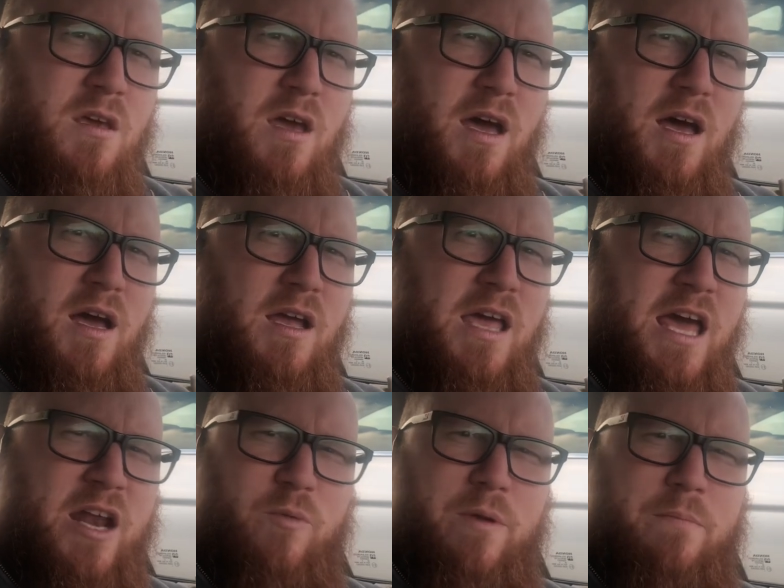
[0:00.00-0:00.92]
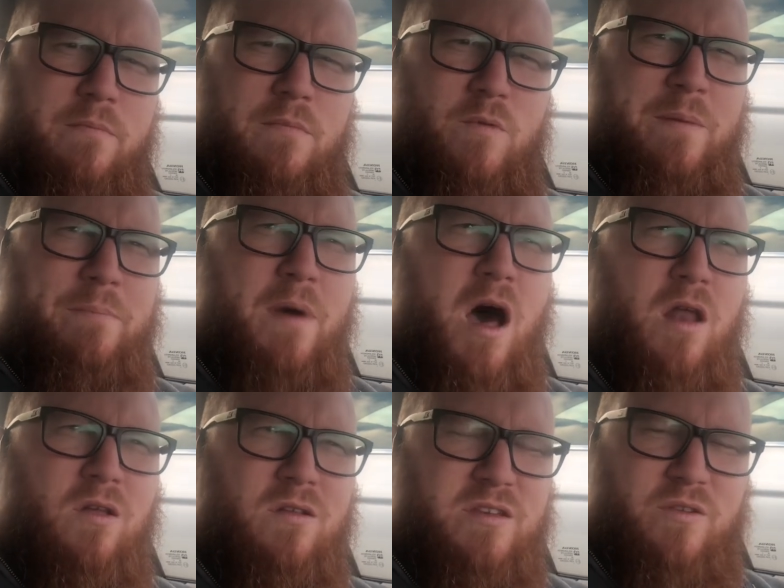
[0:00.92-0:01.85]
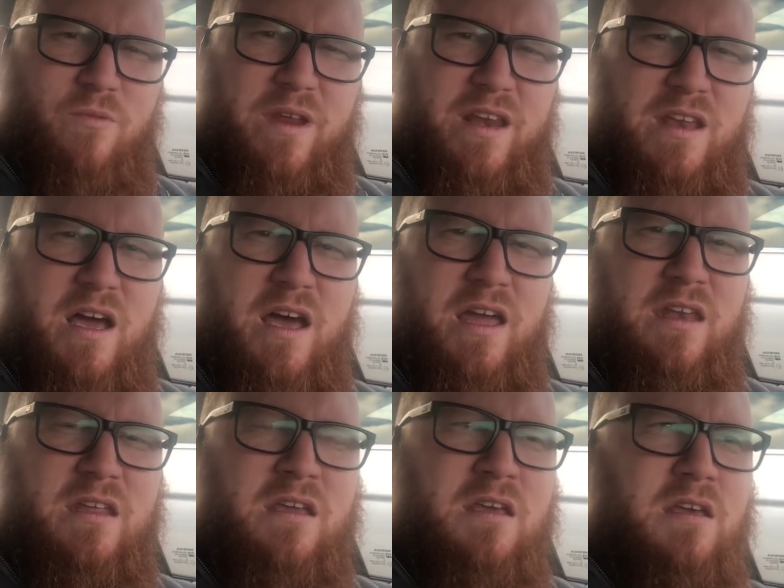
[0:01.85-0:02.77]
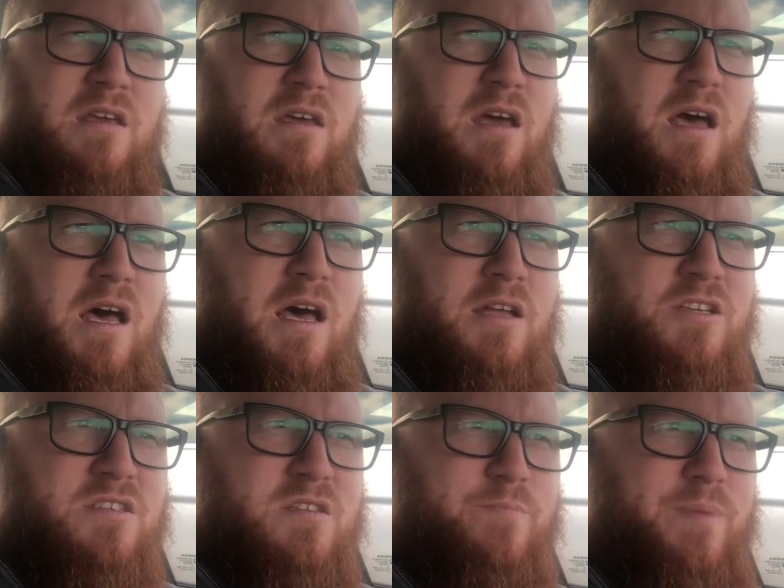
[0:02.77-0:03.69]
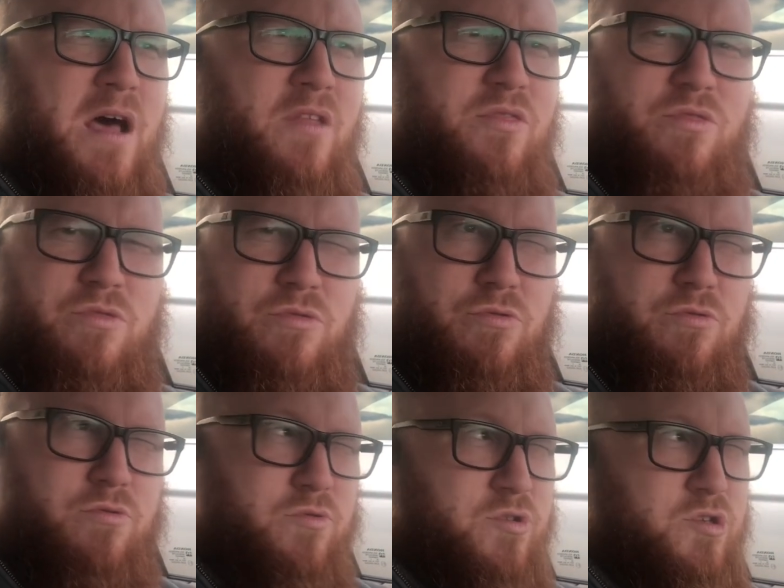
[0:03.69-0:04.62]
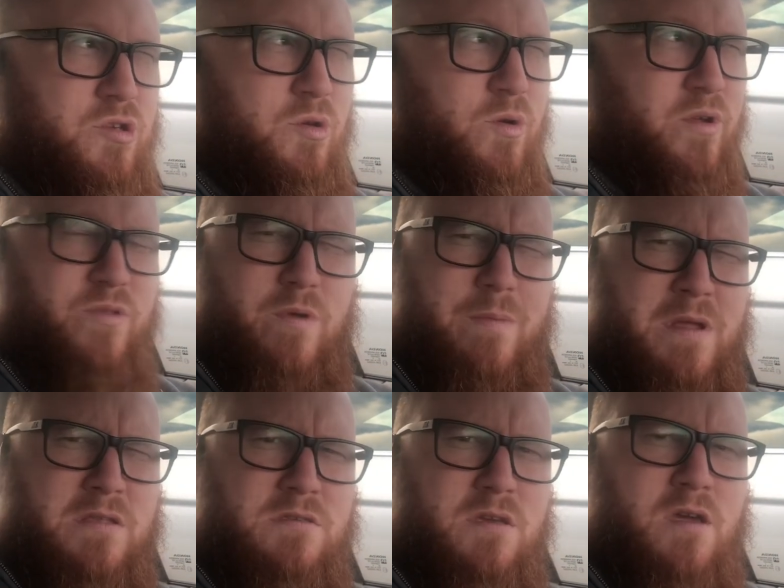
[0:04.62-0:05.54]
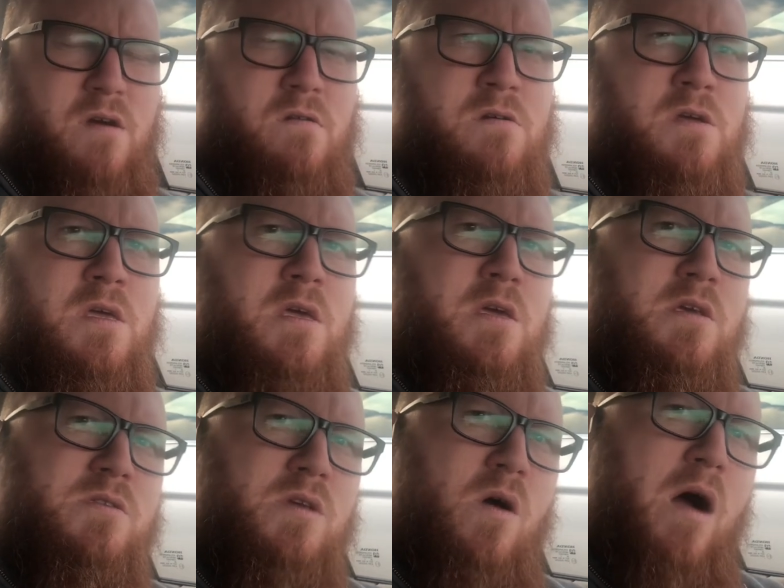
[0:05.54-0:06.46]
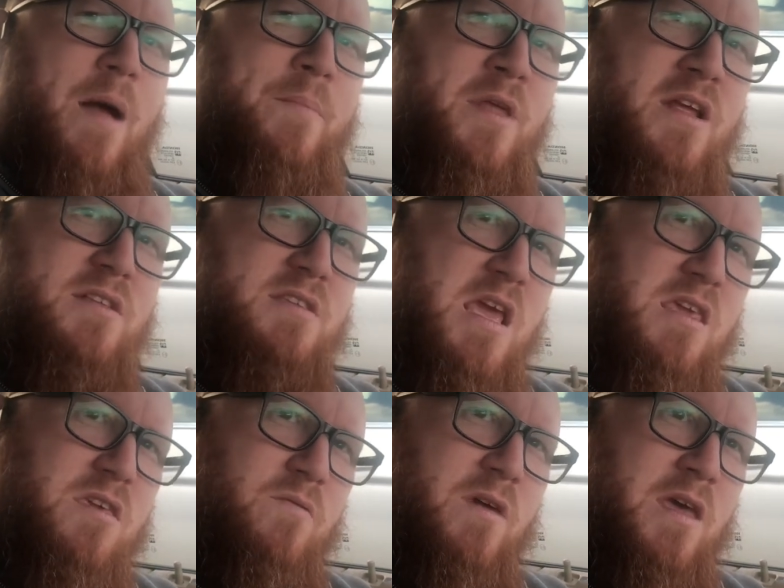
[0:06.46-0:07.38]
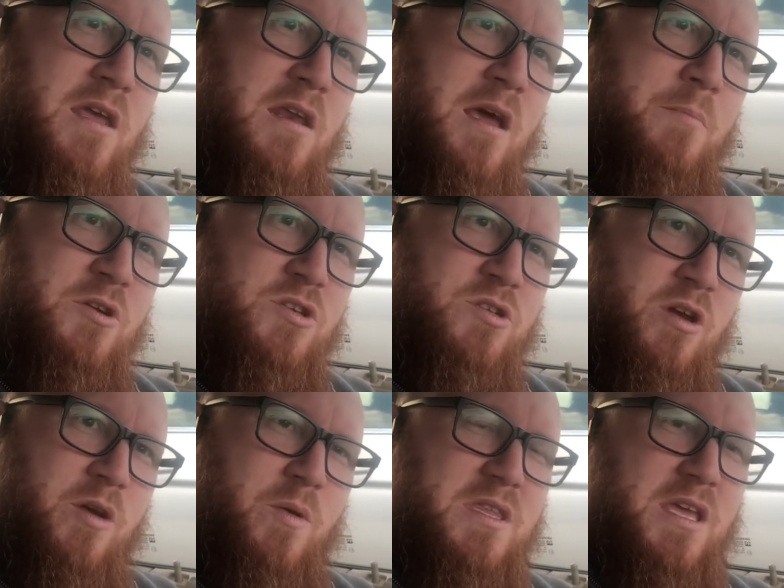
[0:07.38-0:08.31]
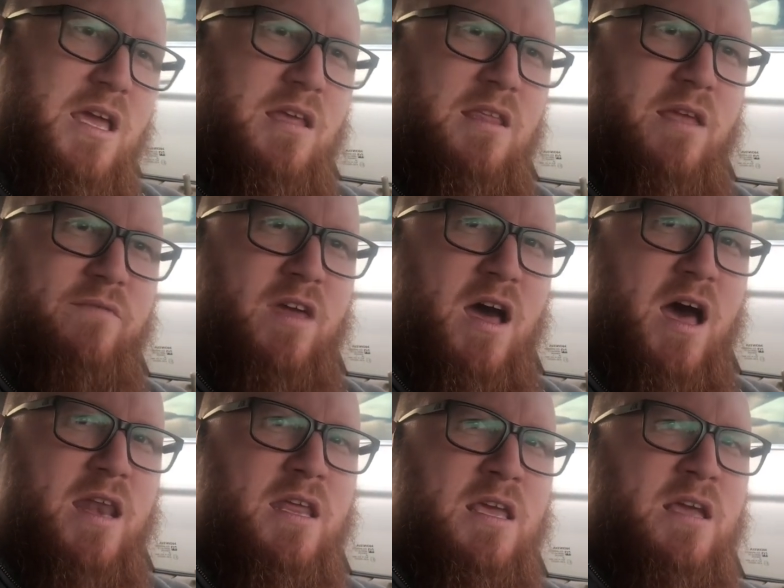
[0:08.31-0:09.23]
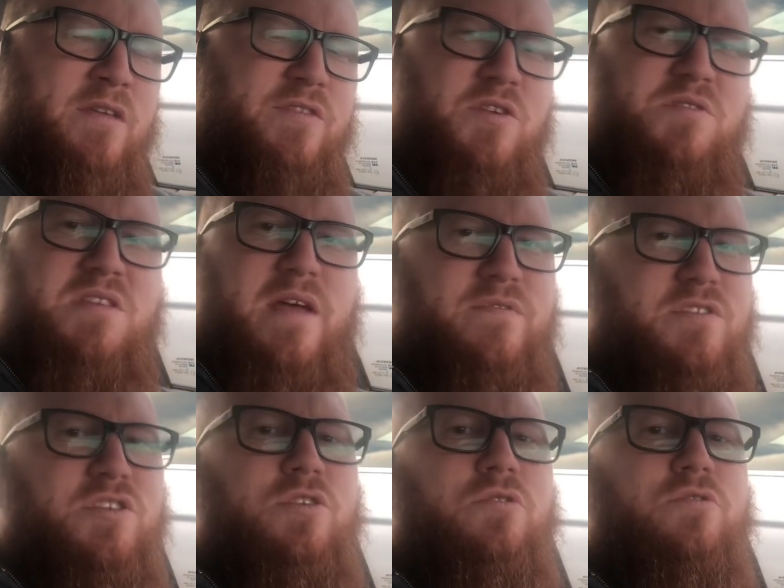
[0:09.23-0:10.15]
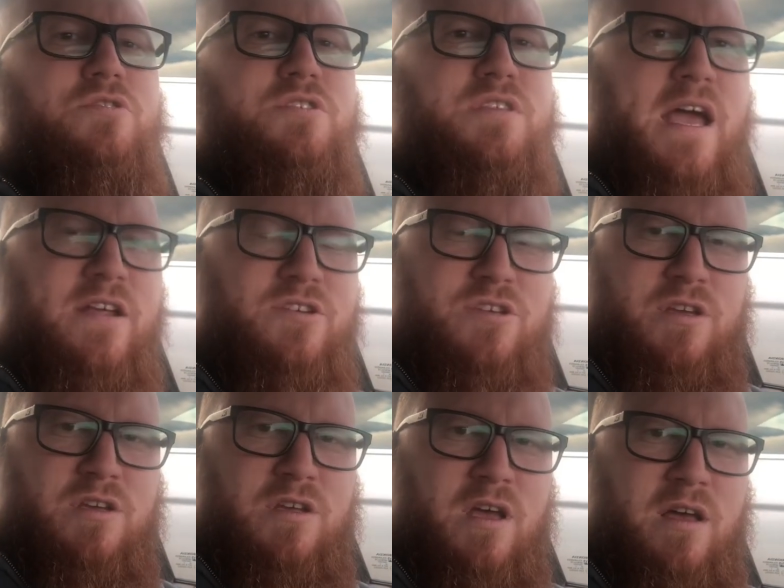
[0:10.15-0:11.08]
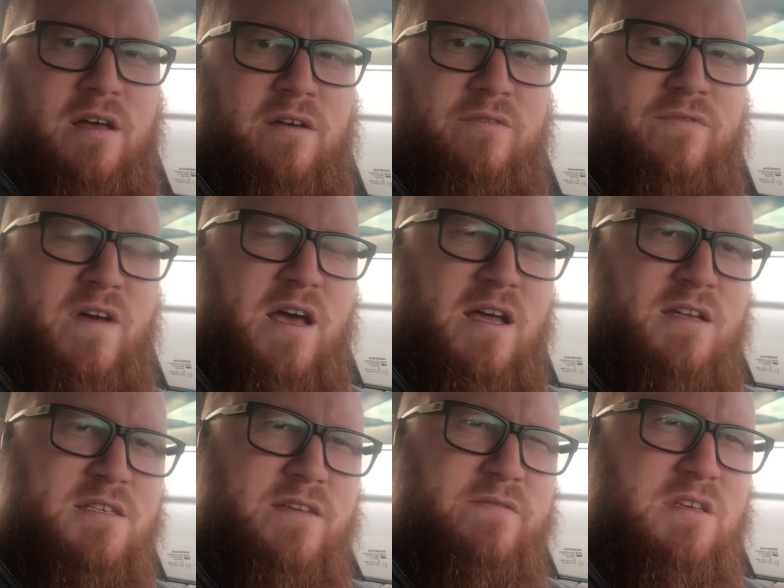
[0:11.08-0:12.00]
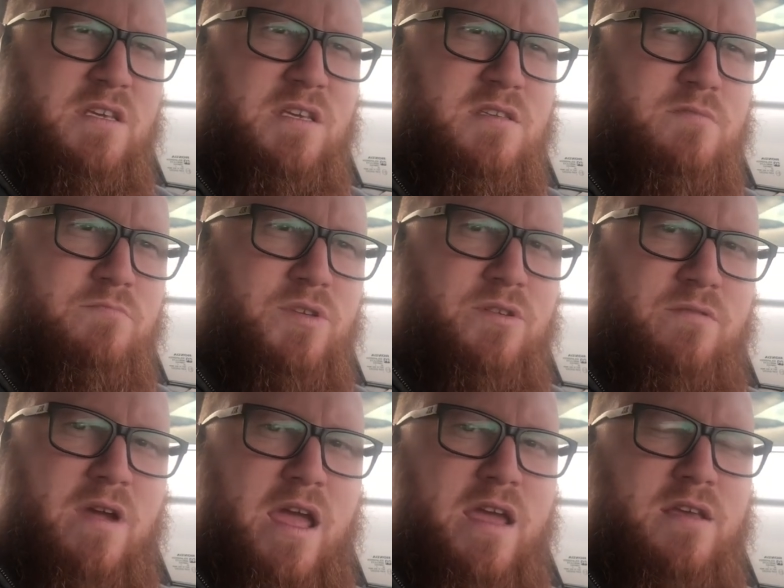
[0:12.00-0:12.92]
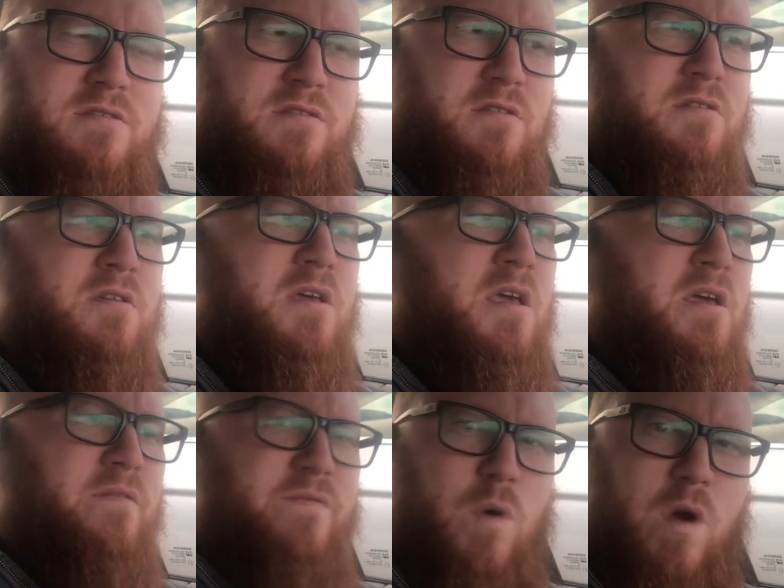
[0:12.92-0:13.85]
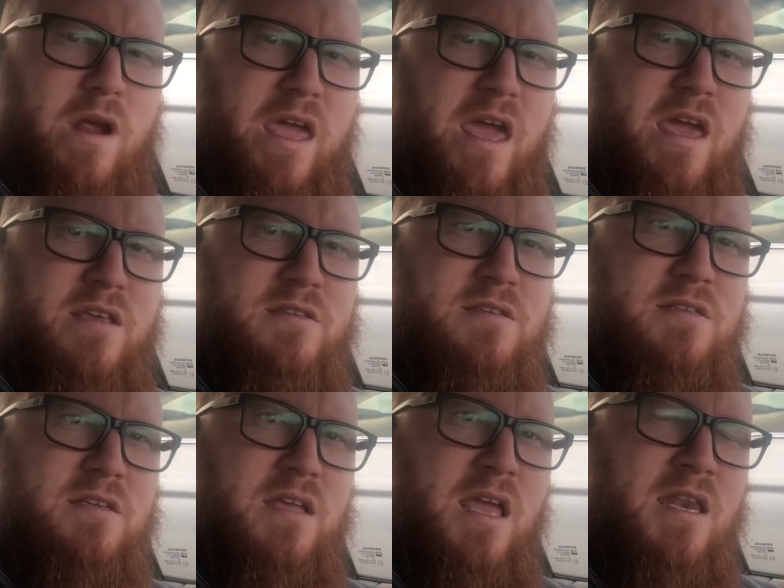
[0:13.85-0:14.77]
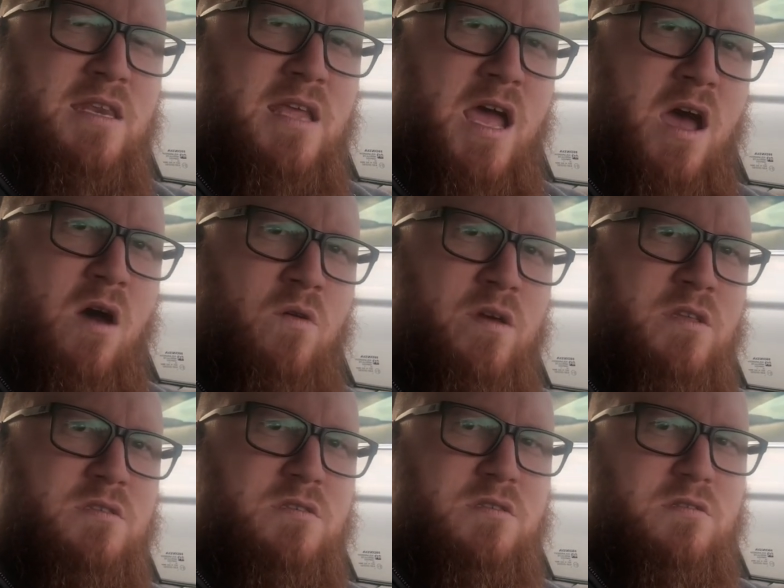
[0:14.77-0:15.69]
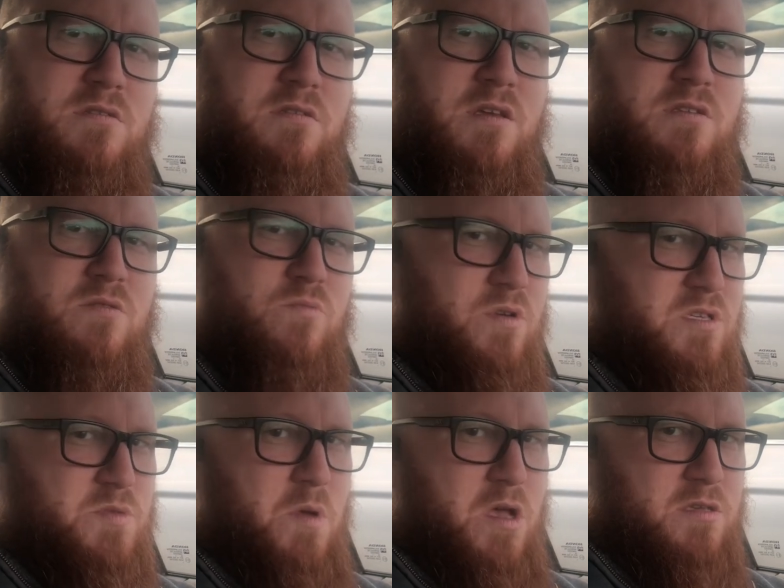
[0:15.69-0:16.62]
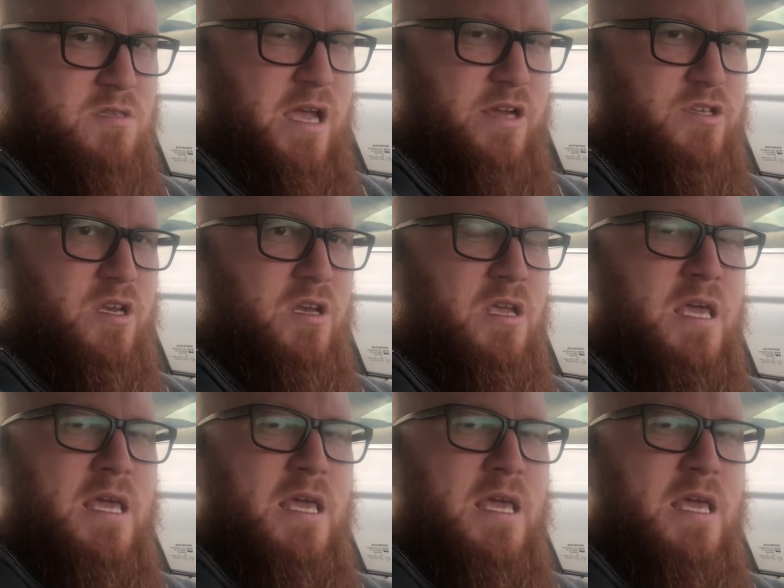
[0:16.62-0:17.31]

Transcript: remodeled and redone just about 2 or 3 months ago. So I'm going to take you in. I'm going to show you what they've got. They used to have this huge section of DVDs and Blu-rays and 4Ks, and now it's a real small section.